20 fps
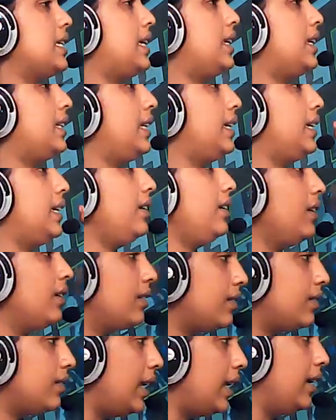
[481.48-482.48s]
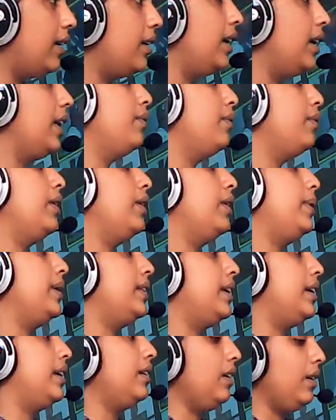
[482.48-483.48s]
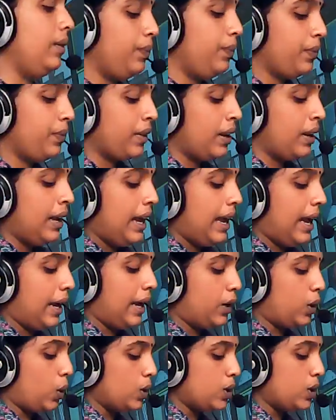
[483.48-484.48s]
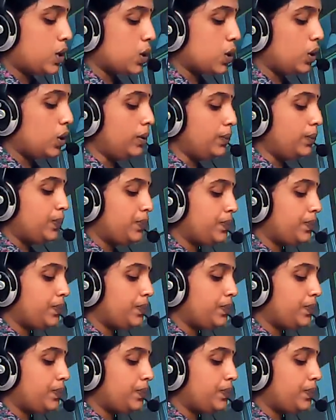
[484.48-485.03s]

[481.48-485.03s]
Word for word: are there. Their name will be there, and also